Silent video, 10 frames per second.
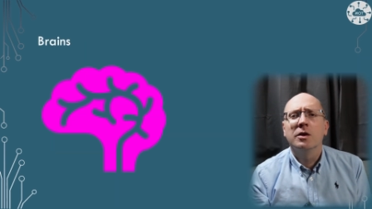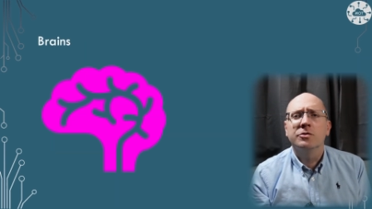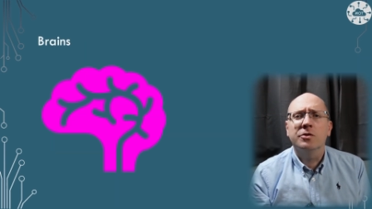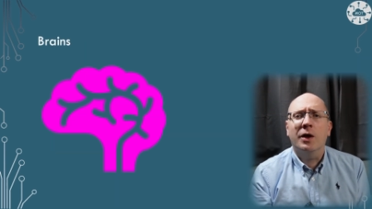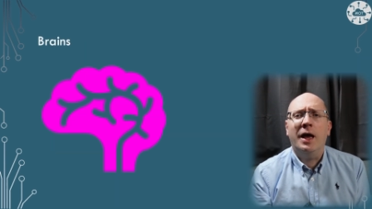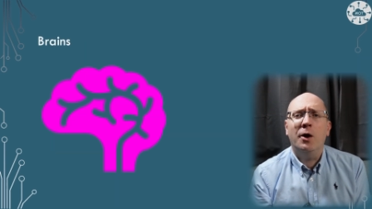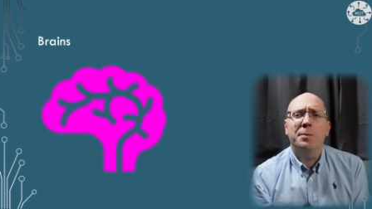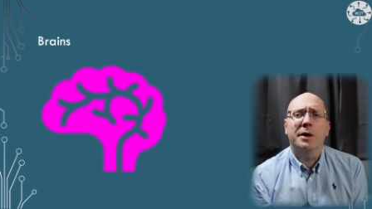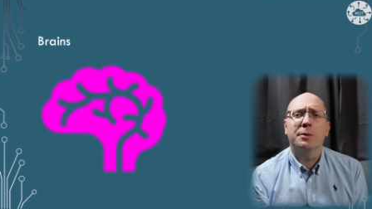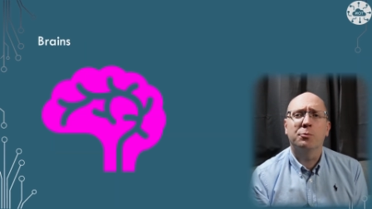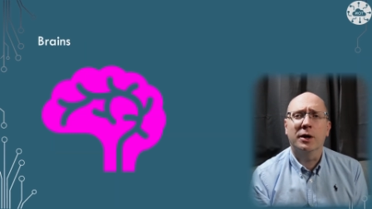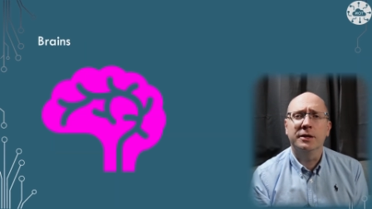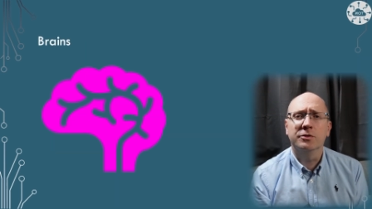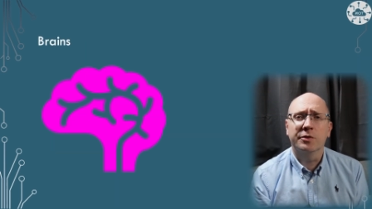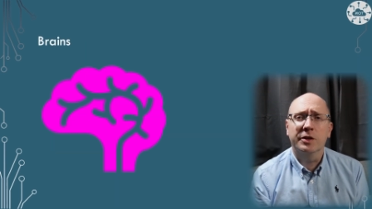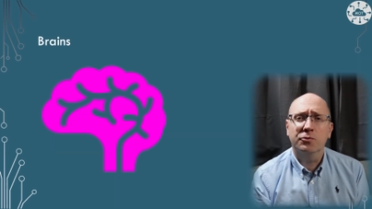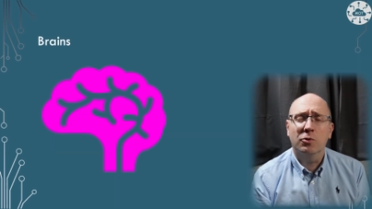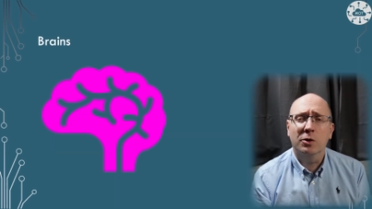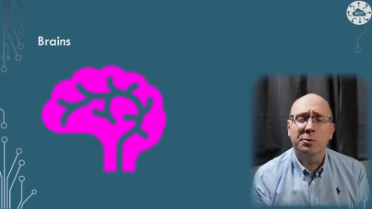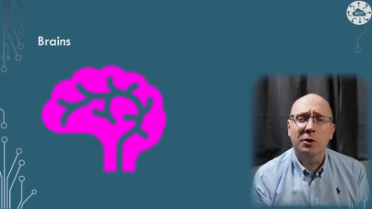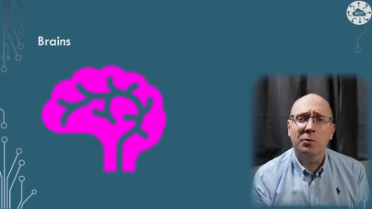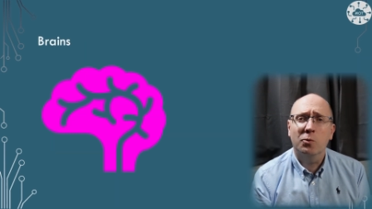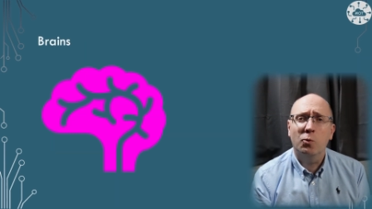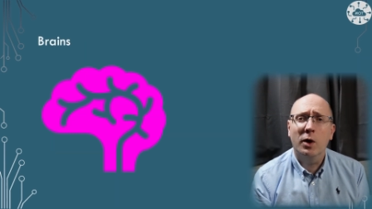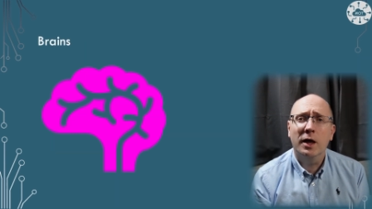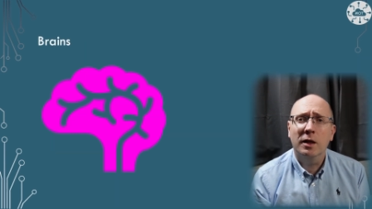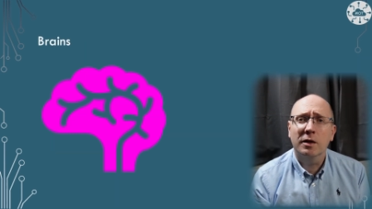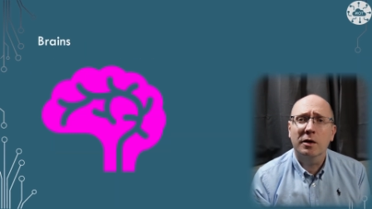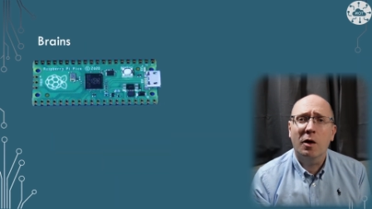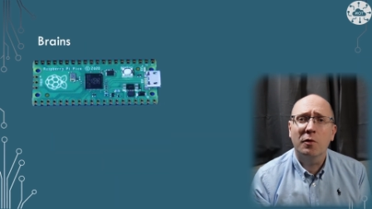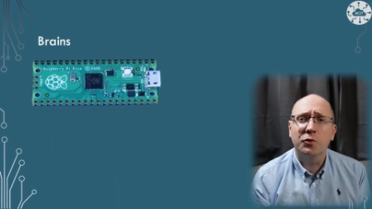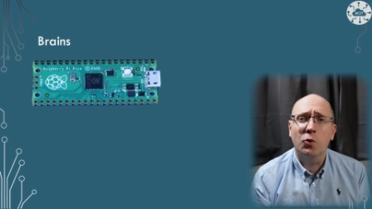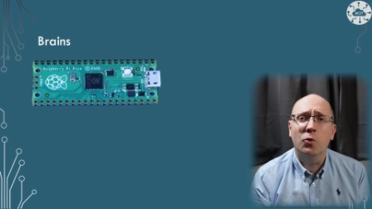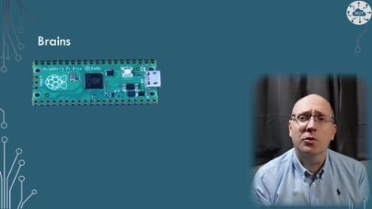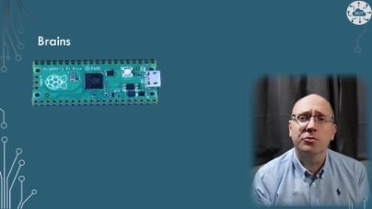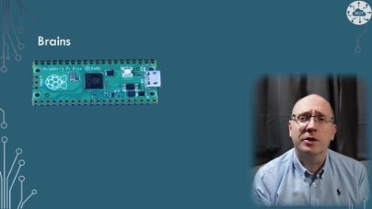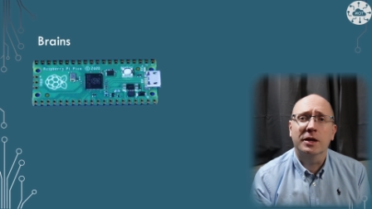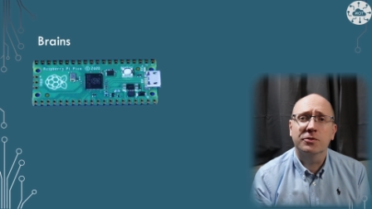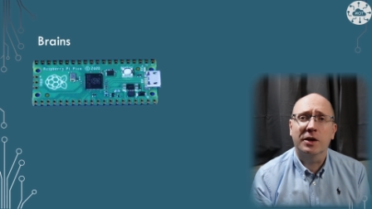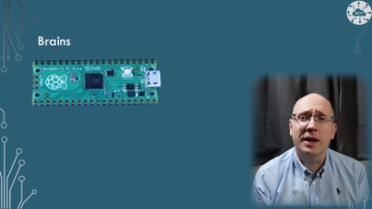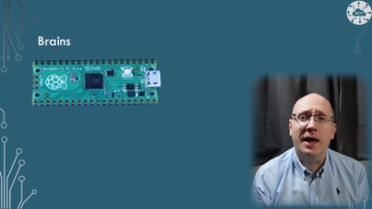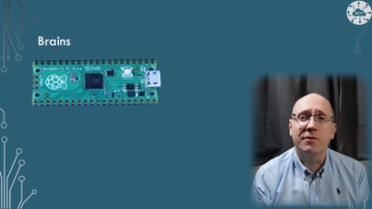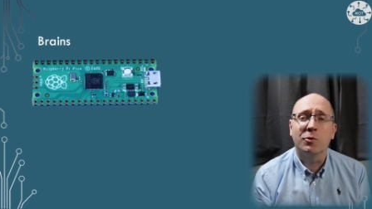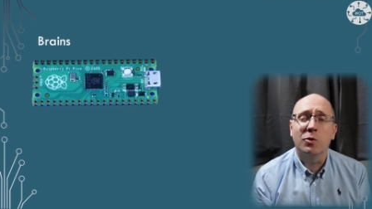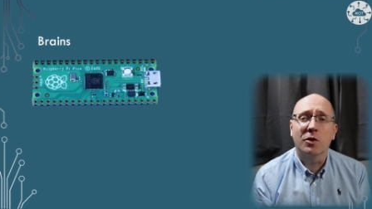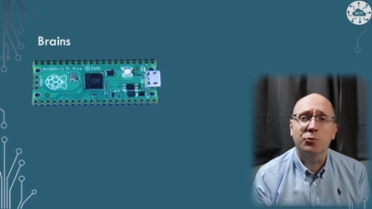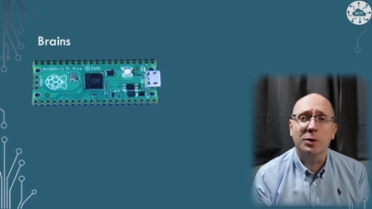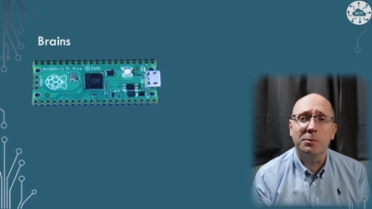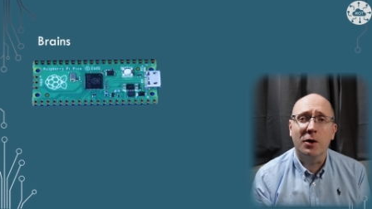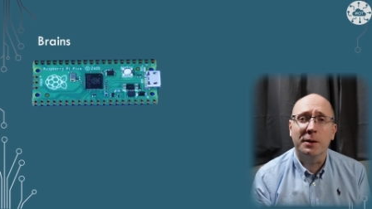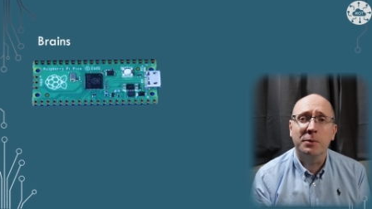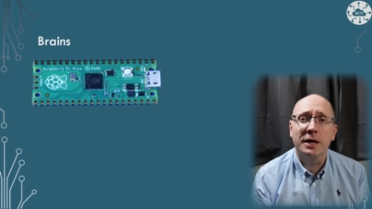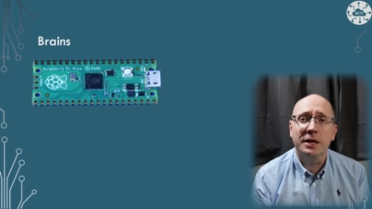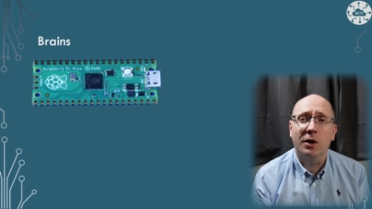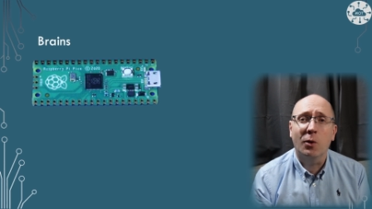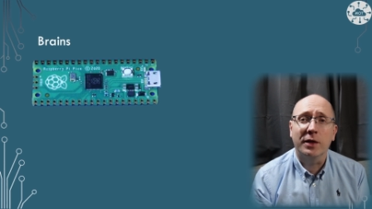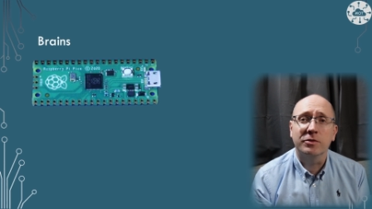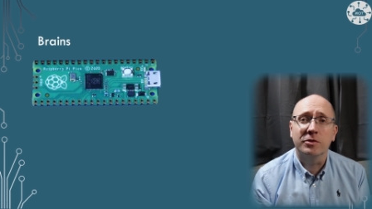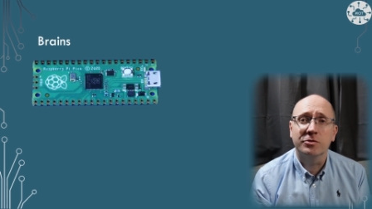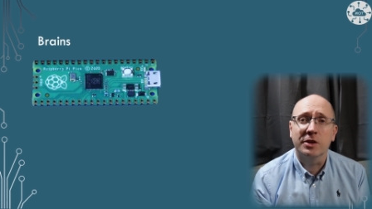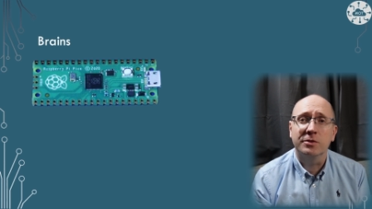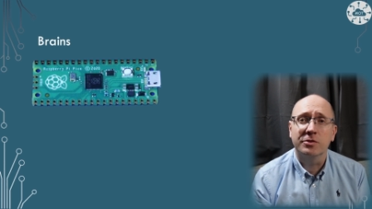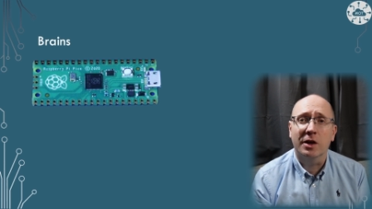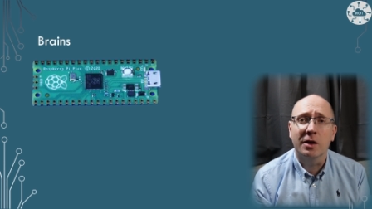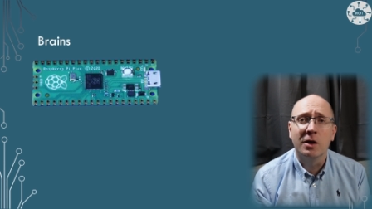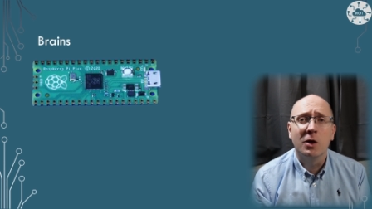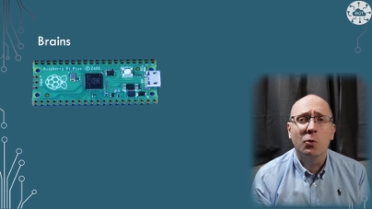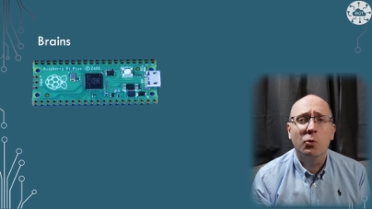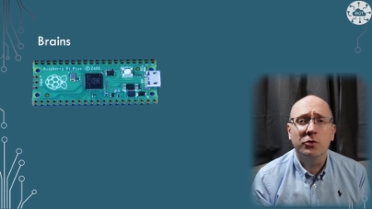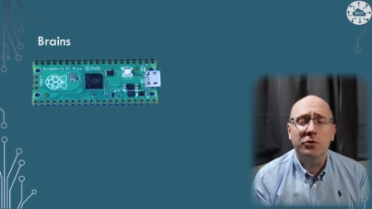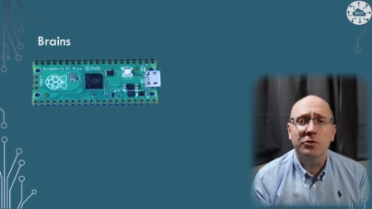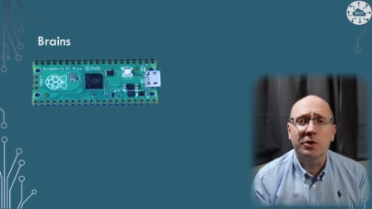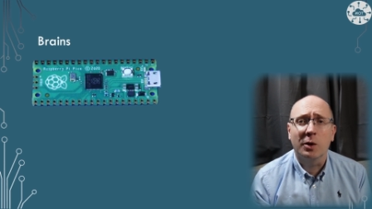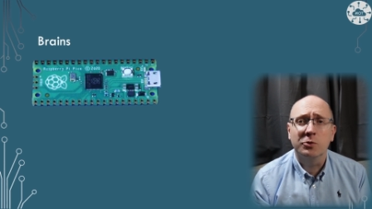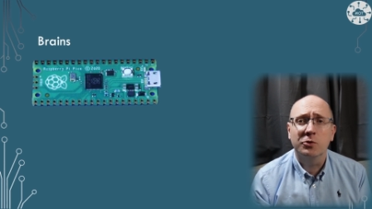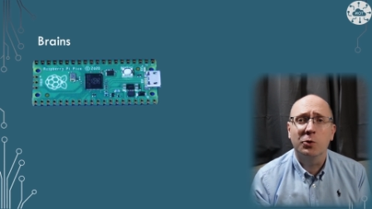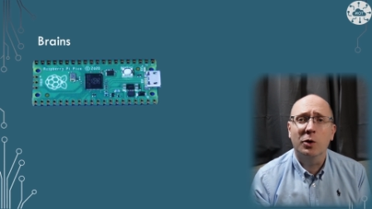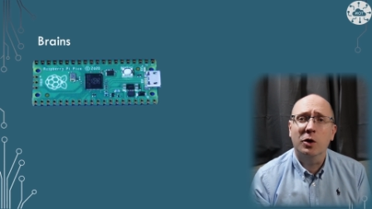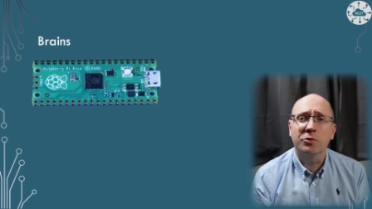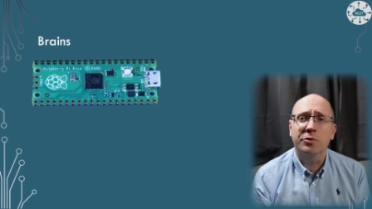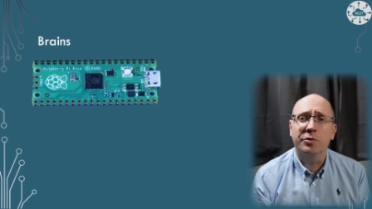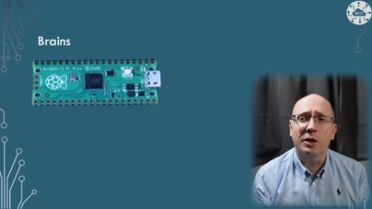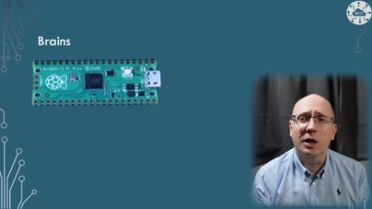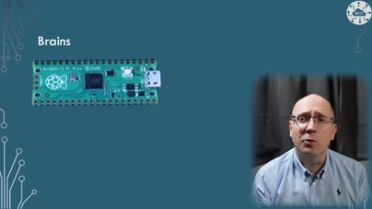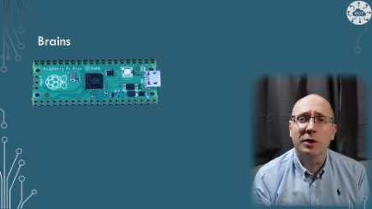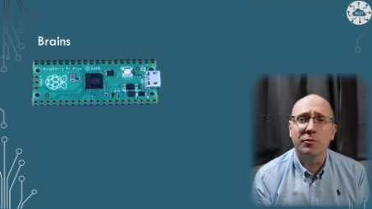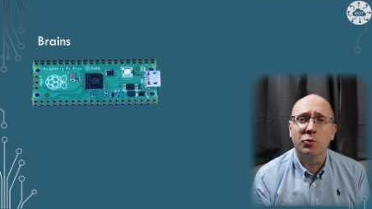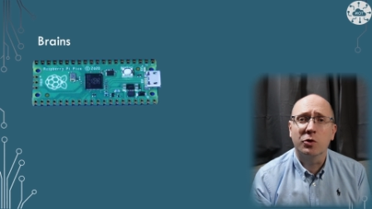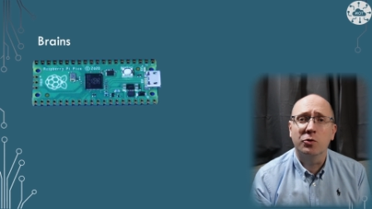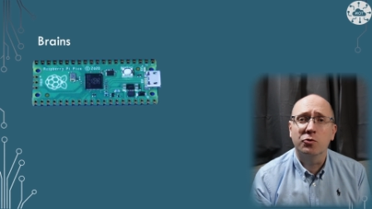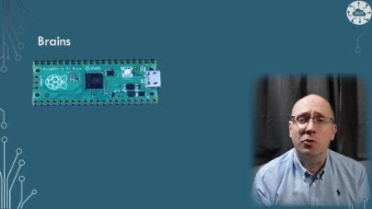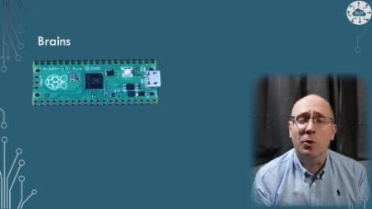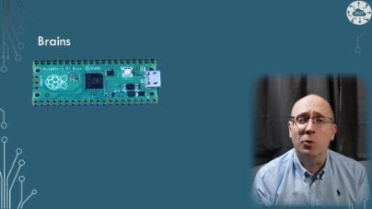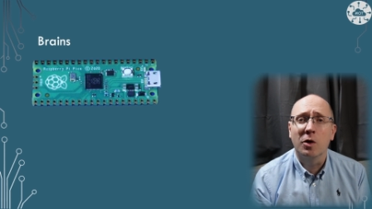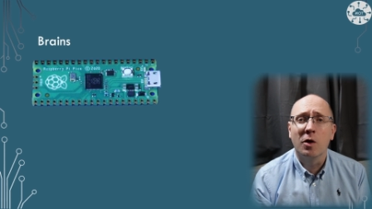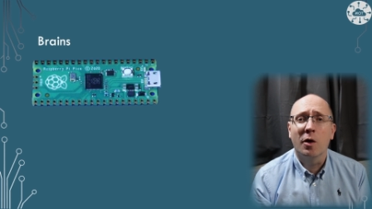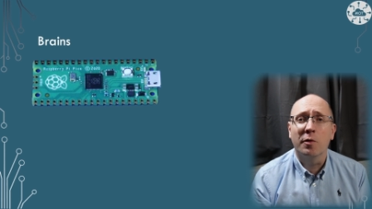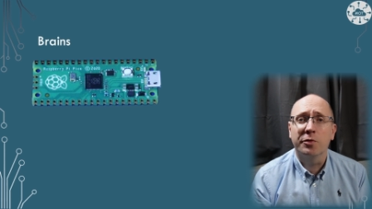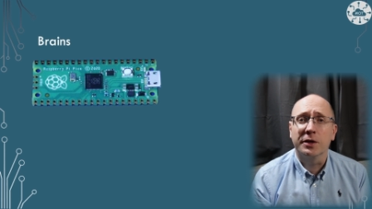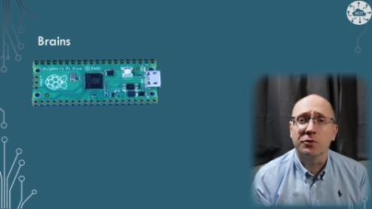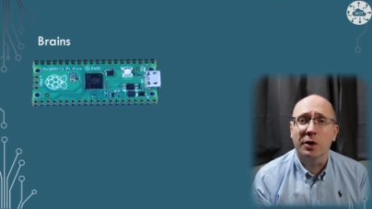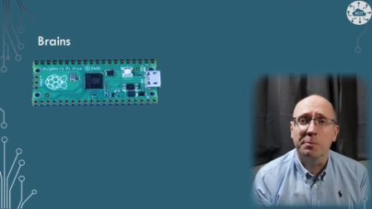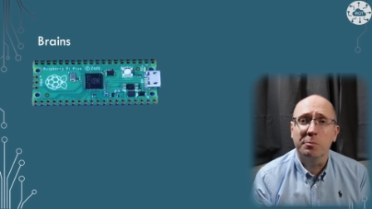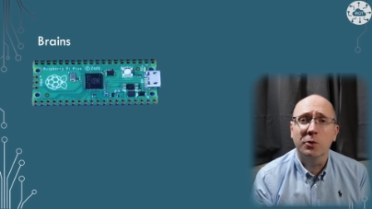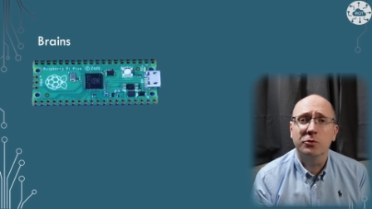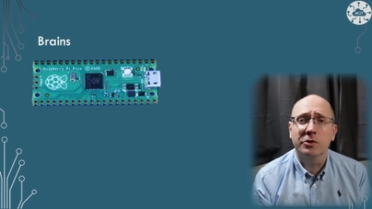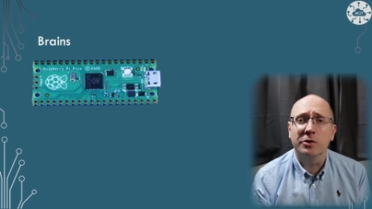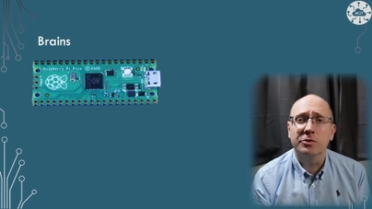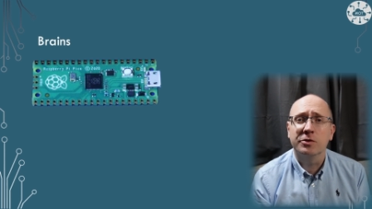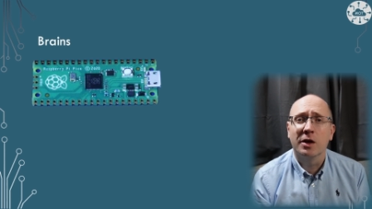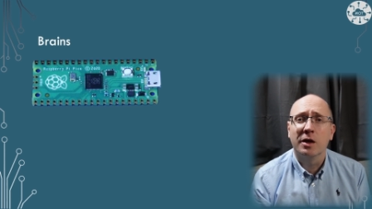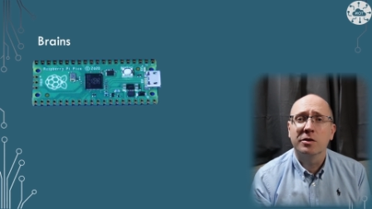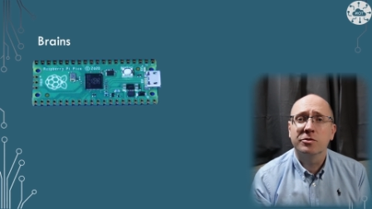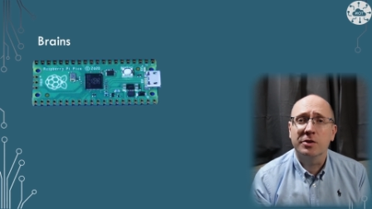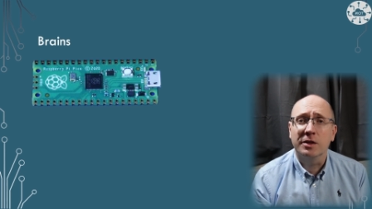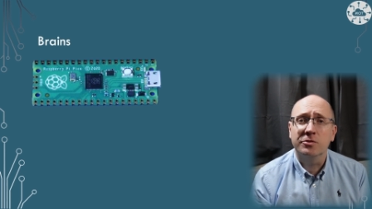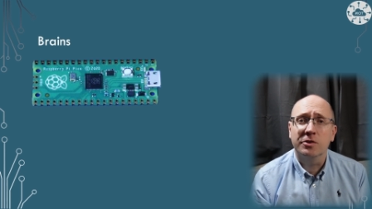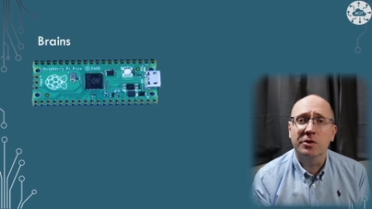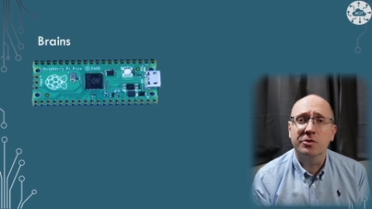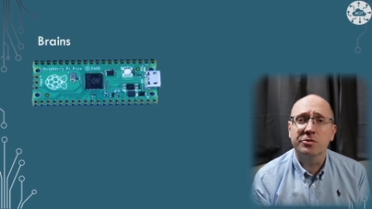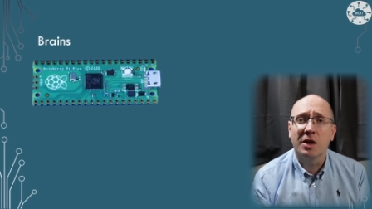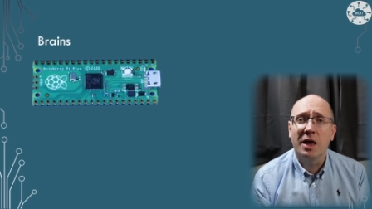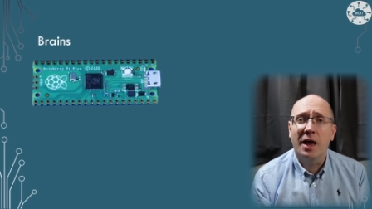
So how about the brains of this robot? Well, of course, it's going to have a Raspberry Pi Pico at its center, which is going to do a lot of the low-level control of things like motors, sensors,